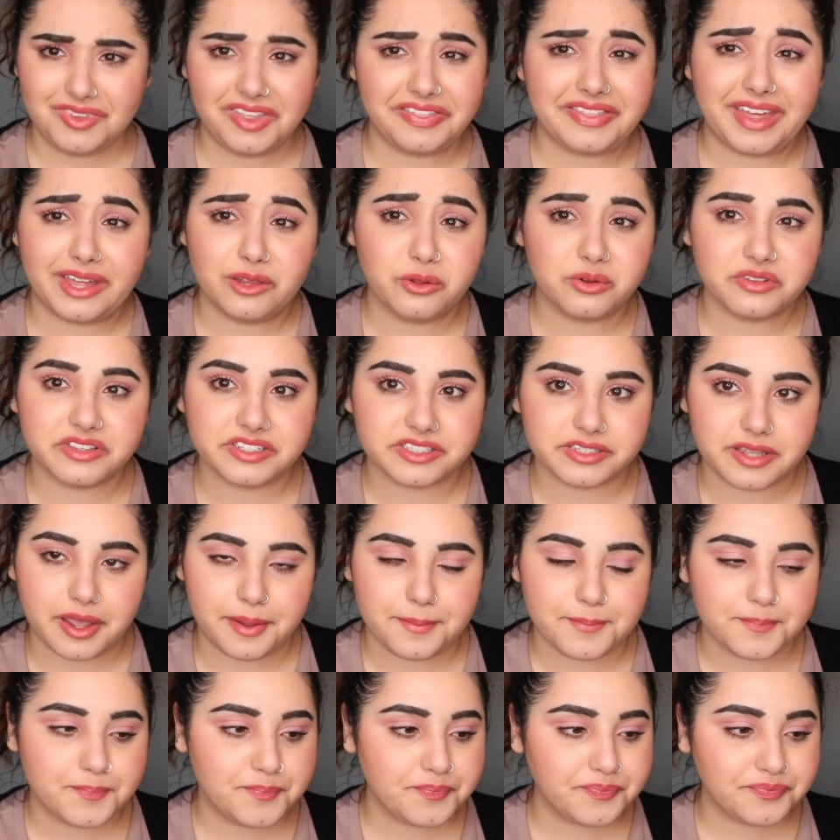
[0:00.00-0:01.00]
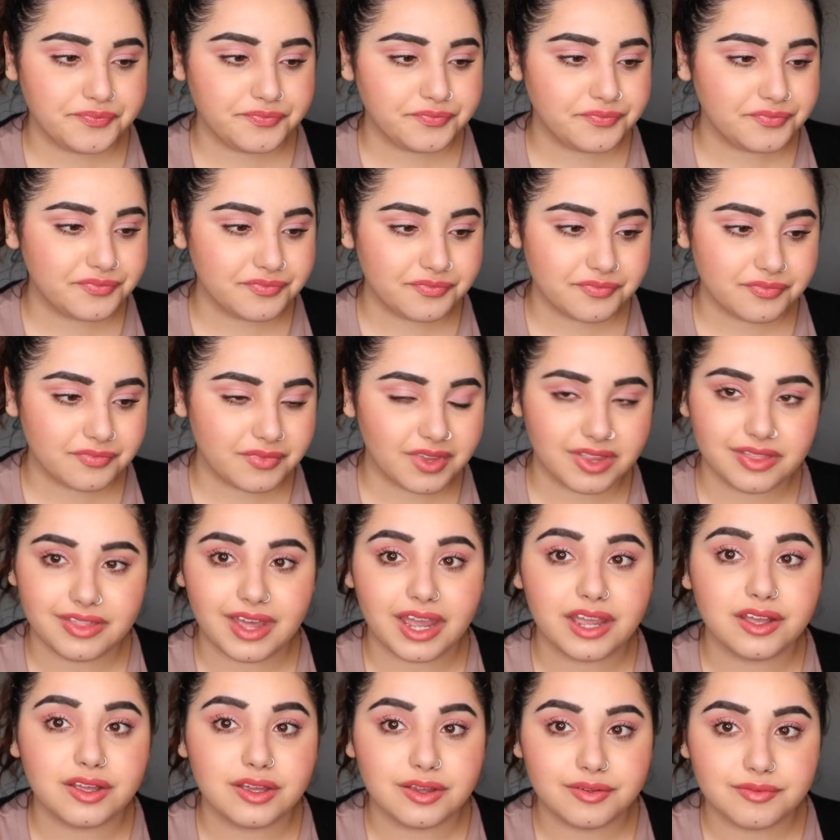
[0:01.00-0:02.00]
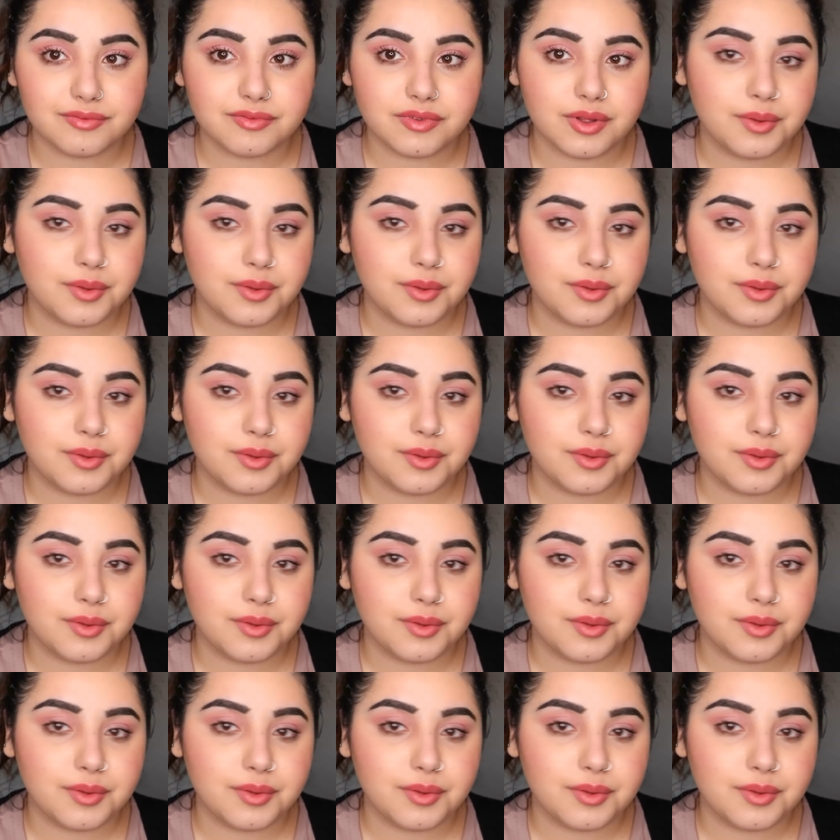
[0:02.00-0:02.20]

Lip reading: They look the same. They